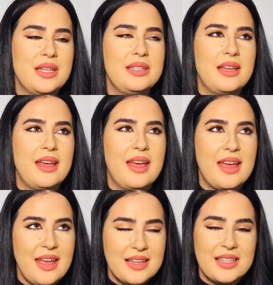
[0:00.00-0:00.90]
And
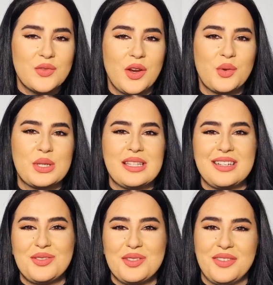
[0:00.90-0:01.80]
as this fragrance
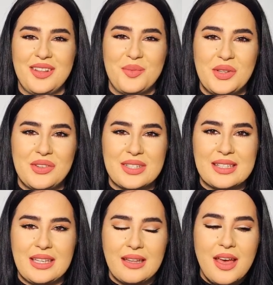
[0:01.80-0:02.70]
starts to develop on your
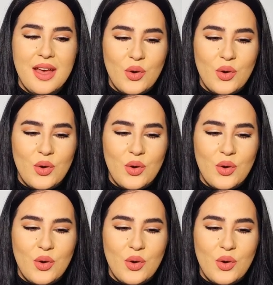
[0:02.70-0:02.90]
skin,